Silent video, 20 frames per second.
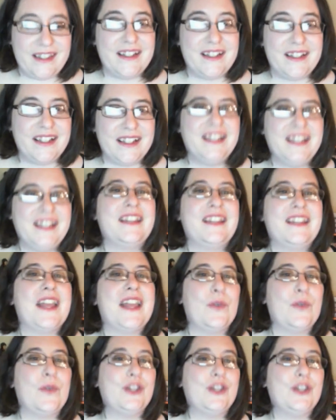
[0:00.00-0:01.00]
like would
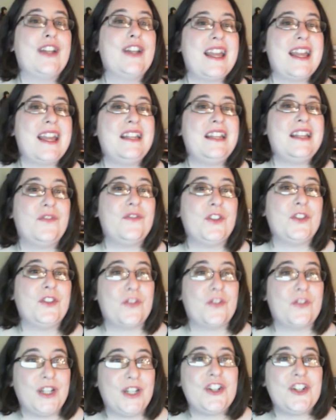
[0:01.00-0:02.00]
look at a different
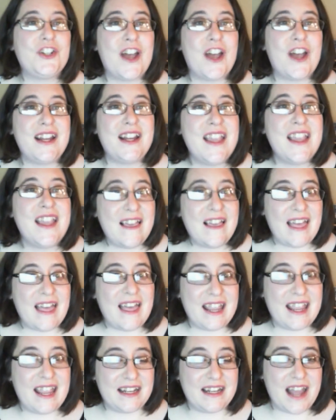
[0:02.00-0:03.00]
screenshot, and in
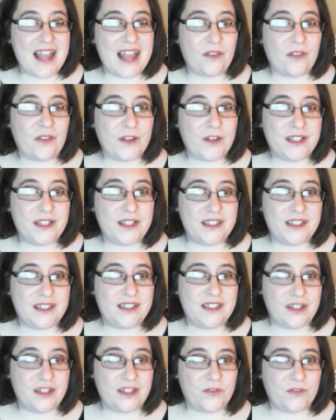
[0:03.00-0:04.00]
every
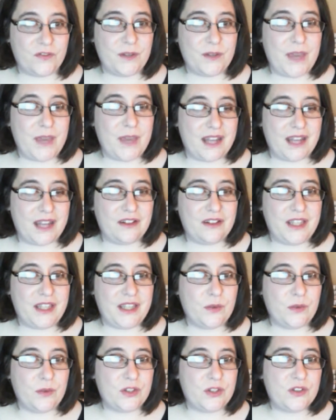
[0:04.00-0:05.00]
different panel he would
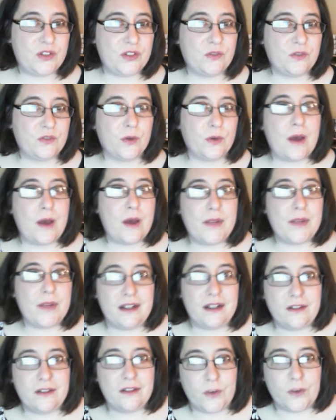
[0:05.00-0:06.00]
screw up in a
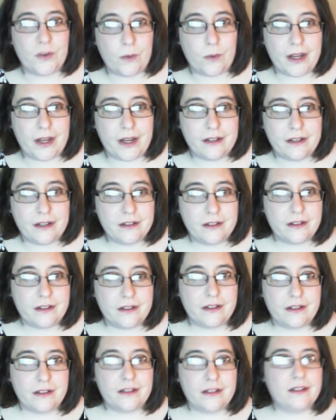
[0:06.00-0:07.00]
different way.
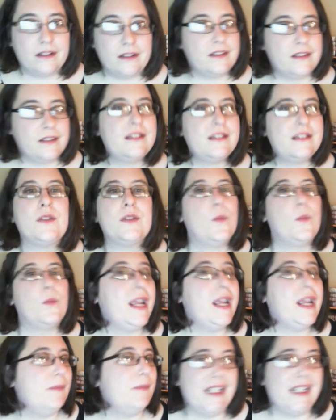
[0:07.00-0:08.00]
This is way
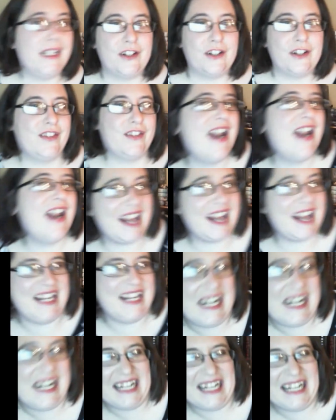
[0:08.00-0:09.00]
meaner than
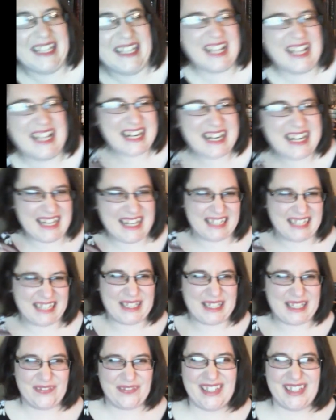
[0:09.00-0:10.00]
it needs to be.
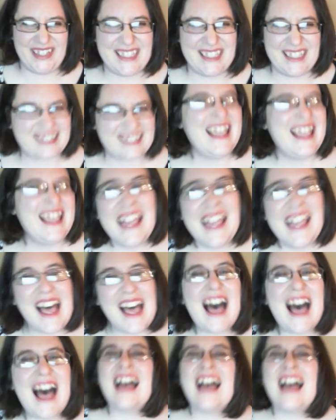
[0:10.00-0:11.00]
Just
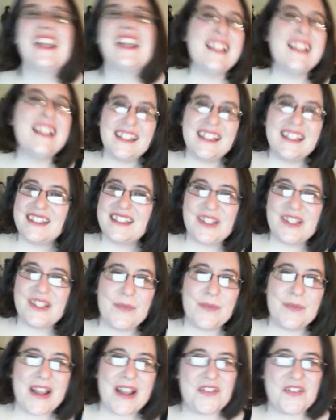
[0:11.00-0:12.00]

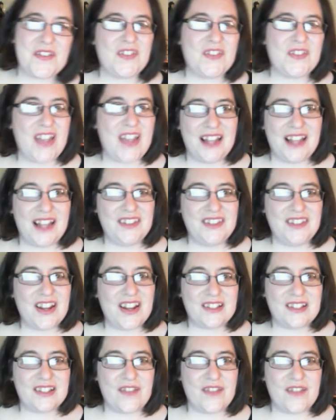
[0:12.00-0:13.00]
Supernatural, Dogs of
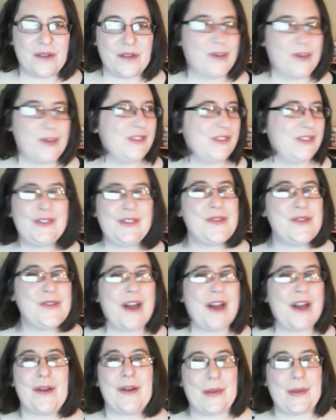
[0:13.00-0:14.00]
Edinburgh, do not
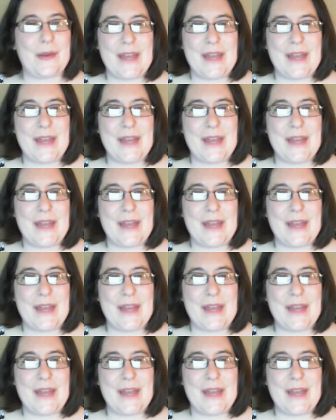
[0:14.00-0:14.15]
recommend.